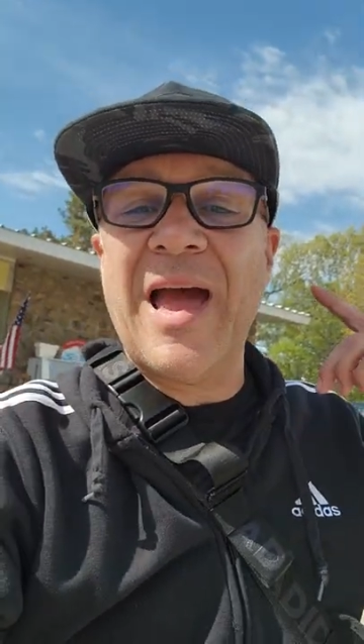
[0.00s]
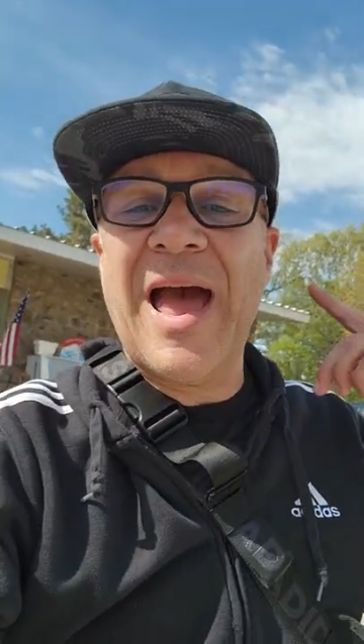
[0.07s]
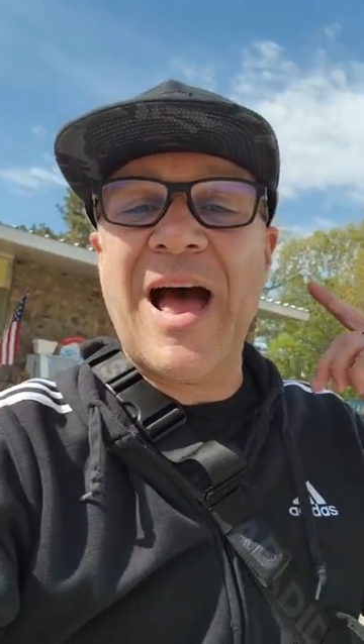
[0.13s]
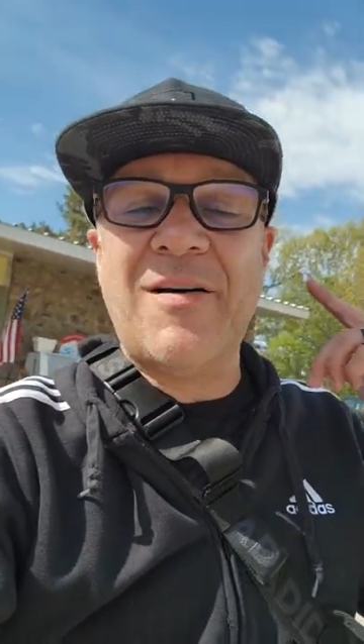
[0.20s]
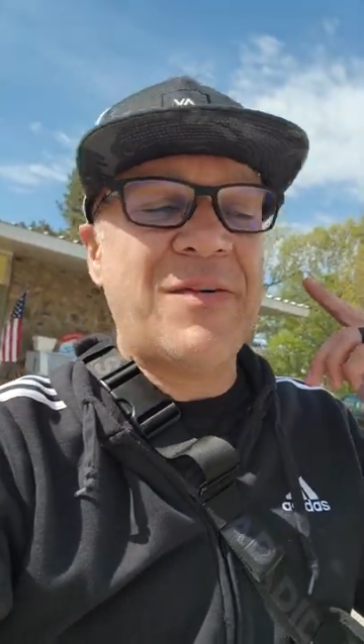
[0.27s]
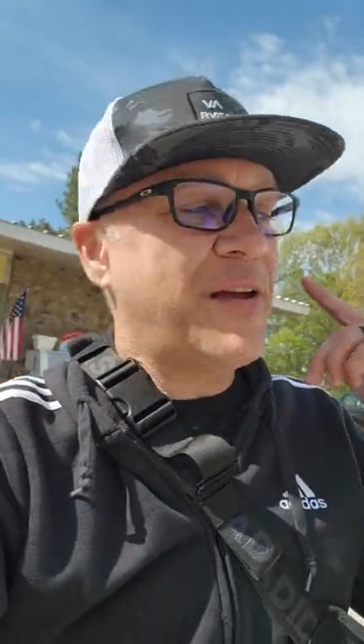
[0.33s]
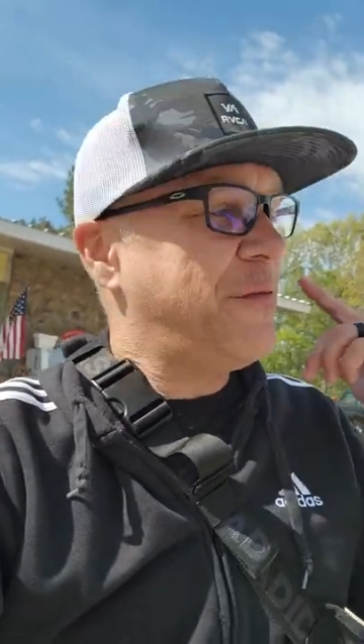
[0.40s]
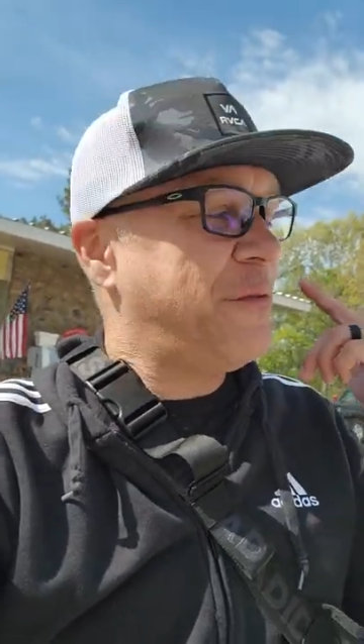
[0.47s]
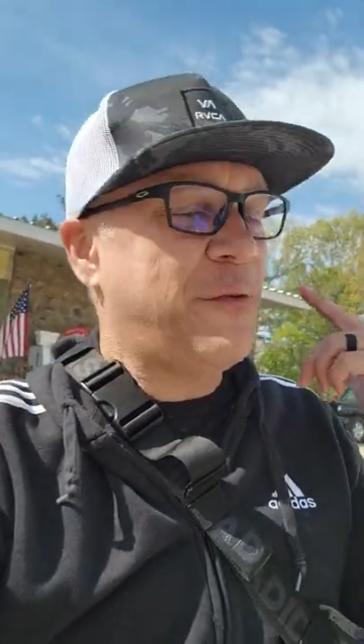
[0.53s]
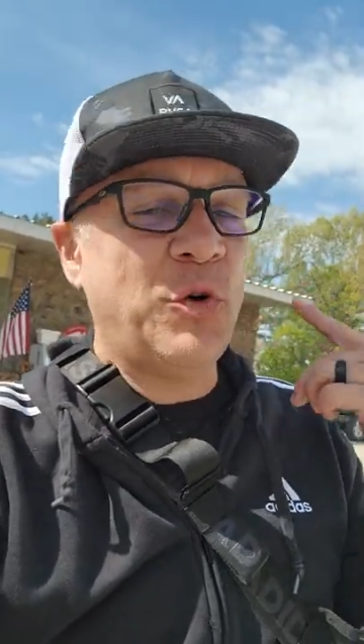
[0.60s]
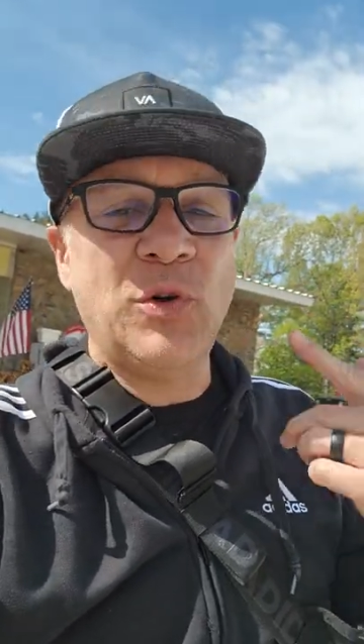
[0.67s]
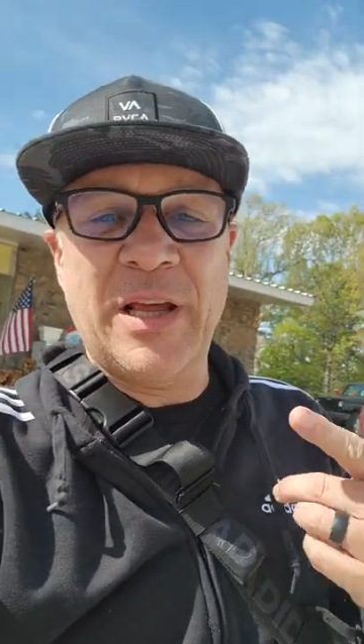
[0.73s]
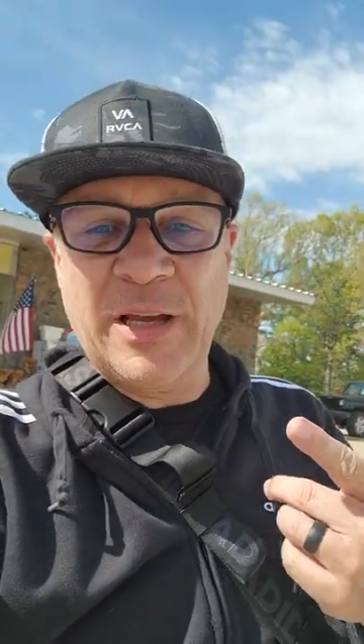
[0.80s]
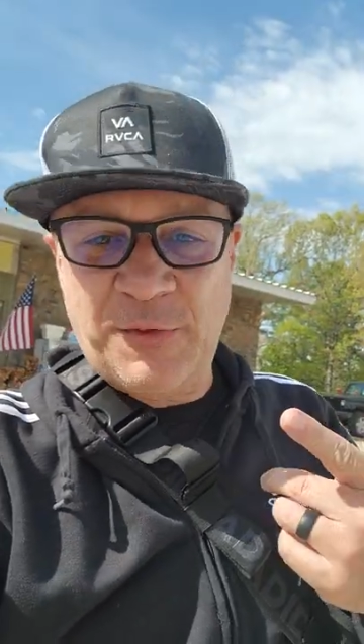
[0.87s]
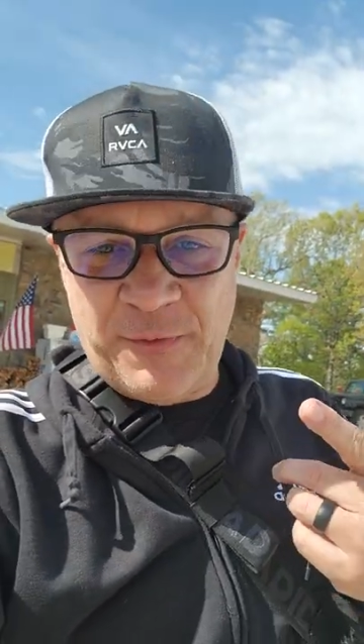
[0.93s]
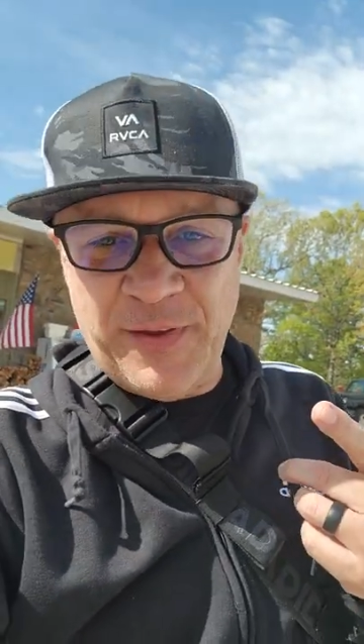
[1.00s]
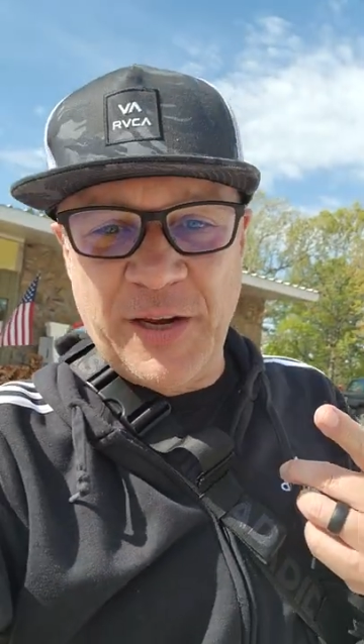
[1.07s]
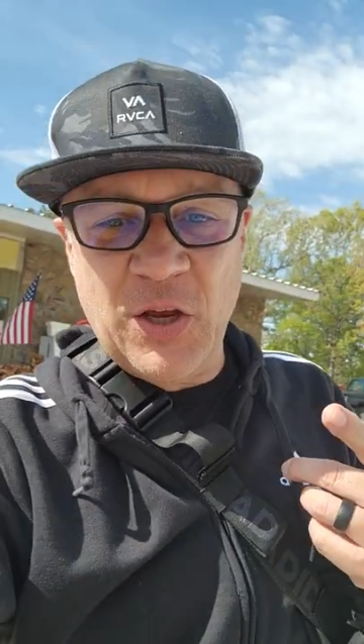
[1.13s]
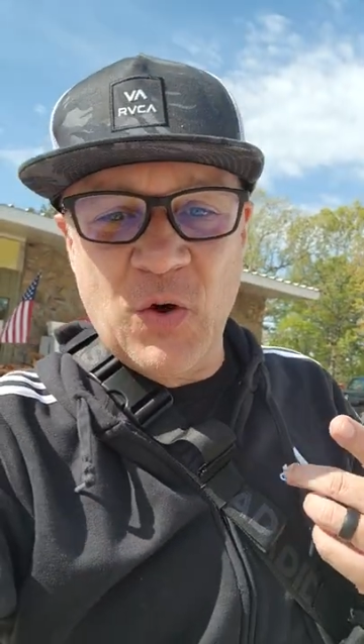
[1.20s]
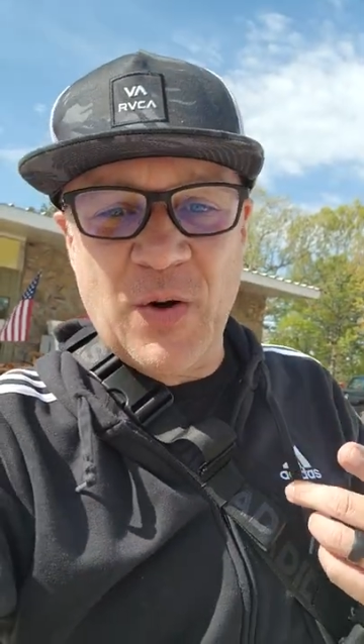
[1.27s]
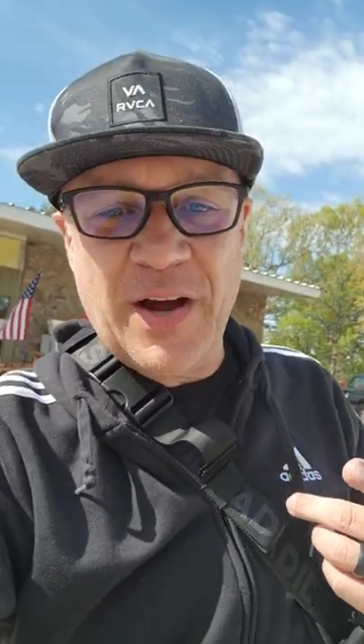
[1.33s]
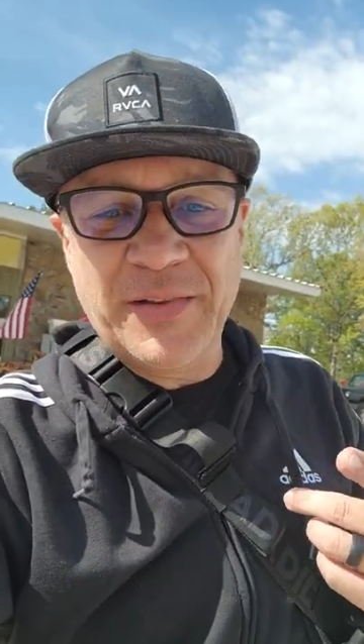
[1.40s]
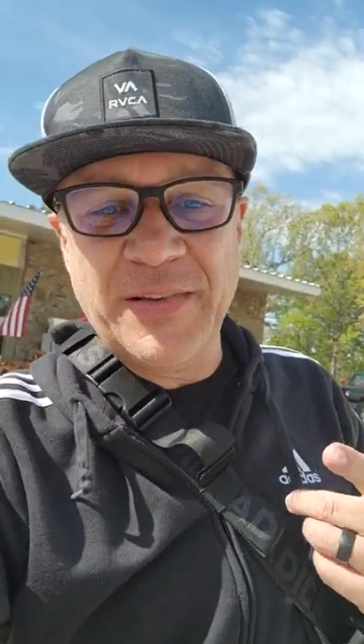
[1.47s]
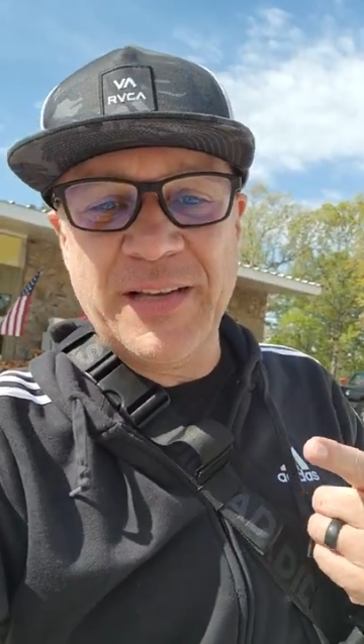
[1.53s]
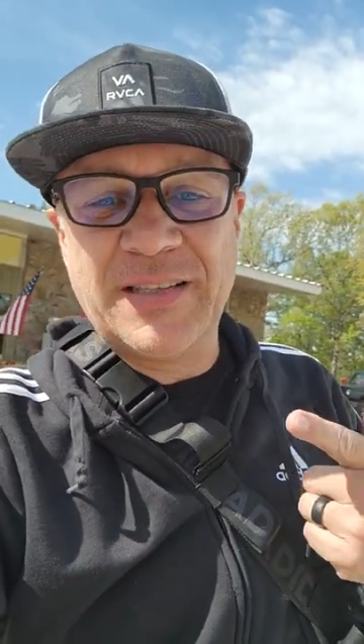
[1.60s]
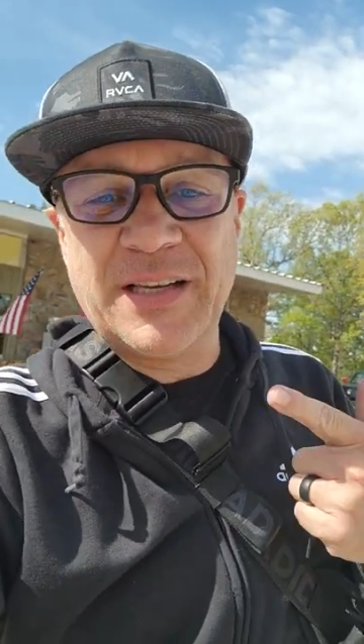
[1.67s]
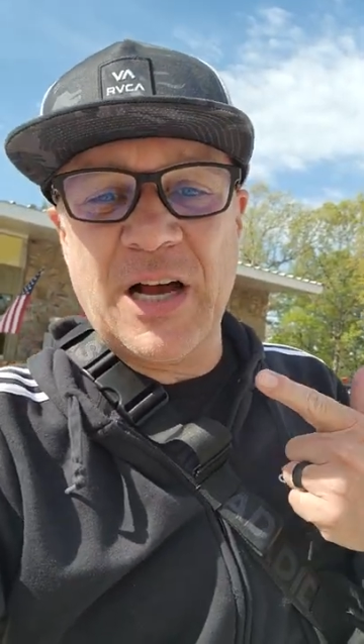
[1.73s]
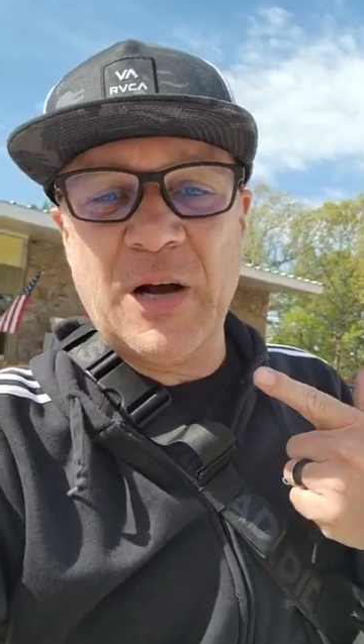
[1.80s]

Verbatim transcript: have a full length video on this